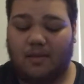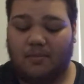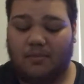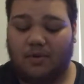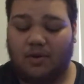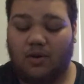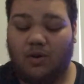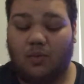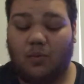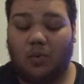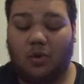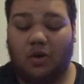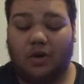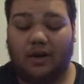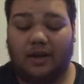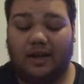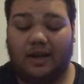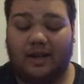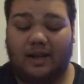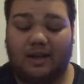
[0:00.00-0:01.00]
put a
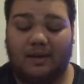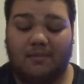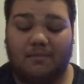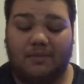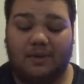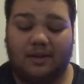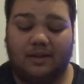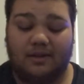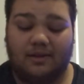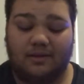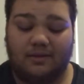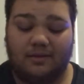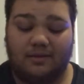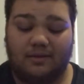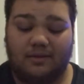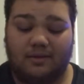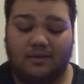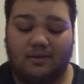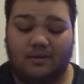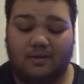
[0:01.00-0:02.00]
word in
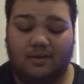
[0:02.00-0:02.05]
because